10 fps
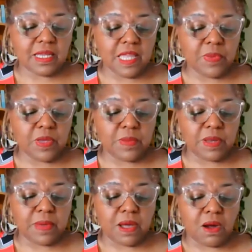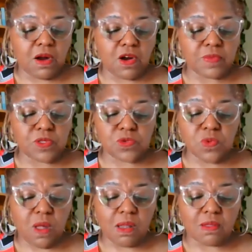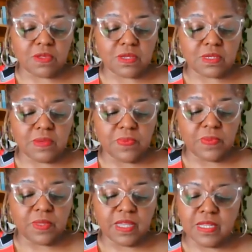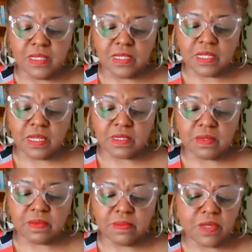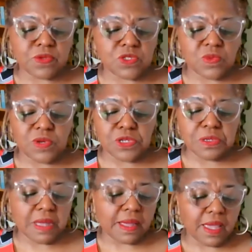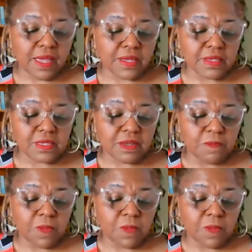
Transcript: keep him in my arms through all of this. Instinct, mother's tuition, I guess.